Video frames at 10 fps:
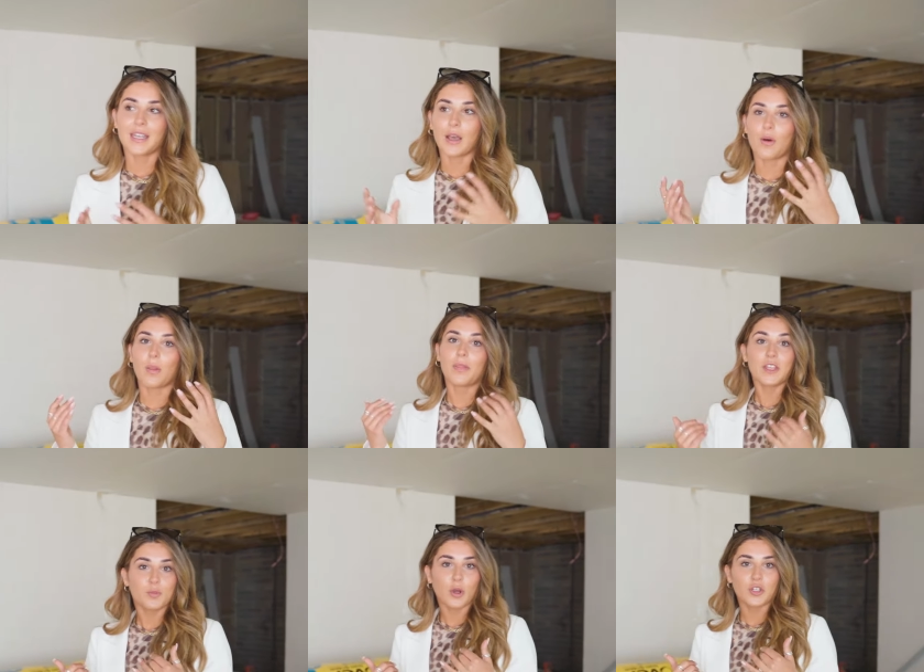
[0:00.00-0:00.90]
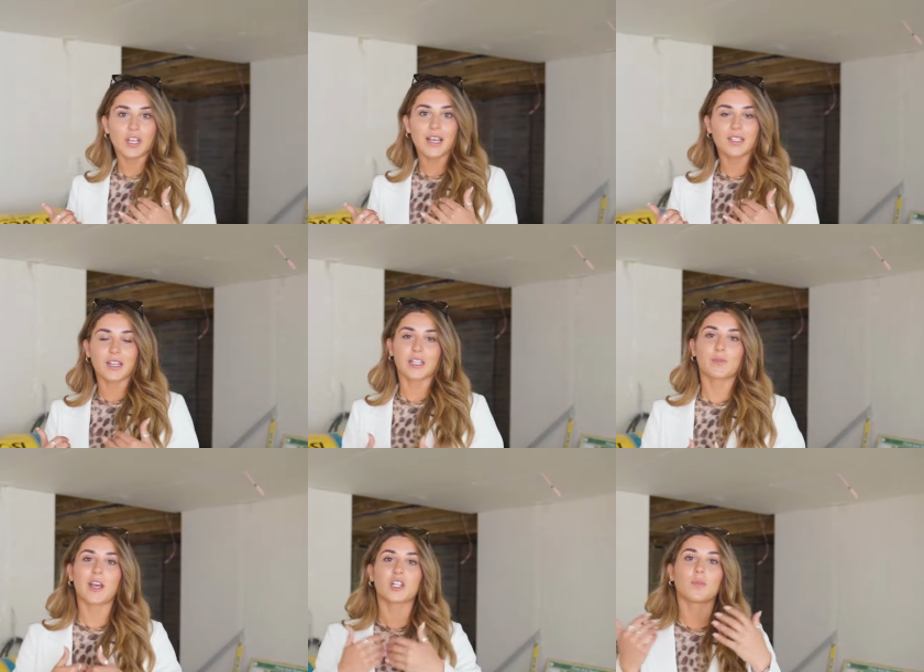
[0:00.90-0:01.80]
Now, on this project, and
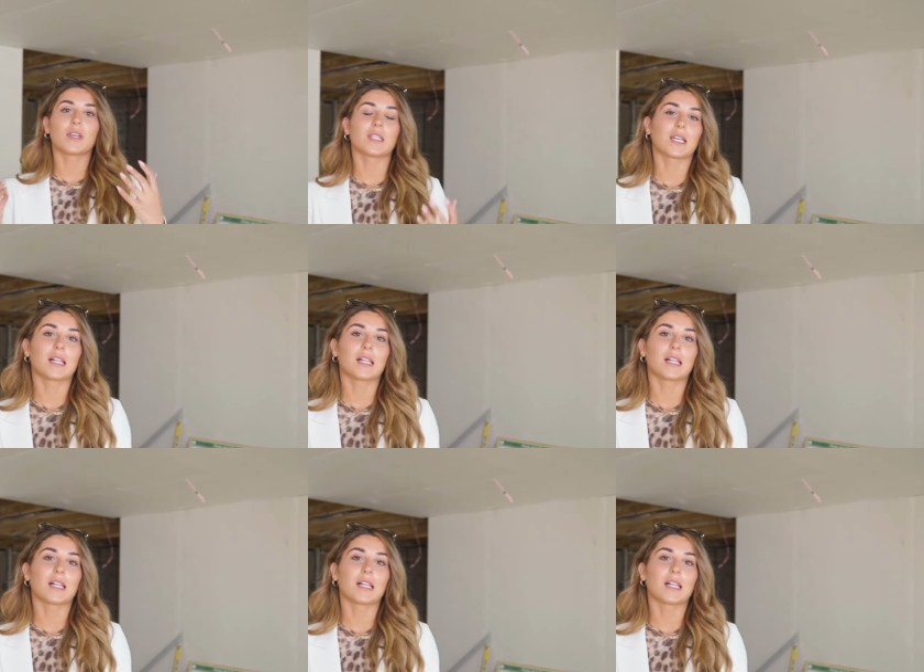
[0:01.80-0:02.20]
especially because the